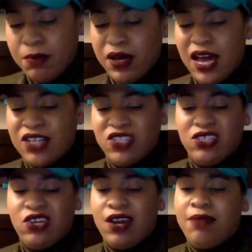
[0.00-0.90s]
But I
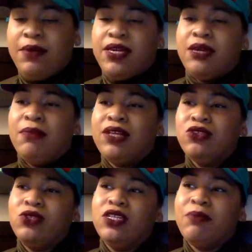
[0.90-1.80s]
just try to make it my
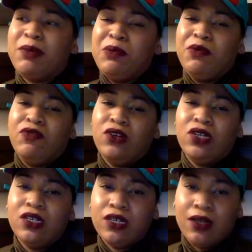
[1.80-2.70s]
duty to make people feel
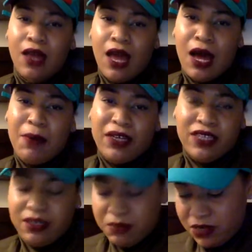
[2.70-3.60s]
good
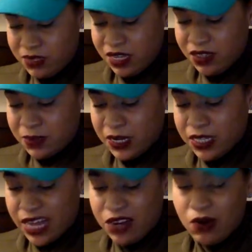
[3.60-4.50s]
about themselves
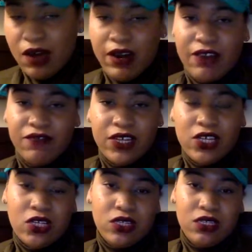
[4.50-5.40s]
because I know how that
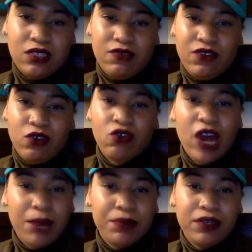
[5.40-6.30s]
feels to feel
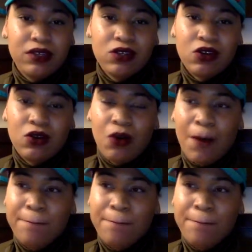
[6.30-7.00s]
crappy, you know?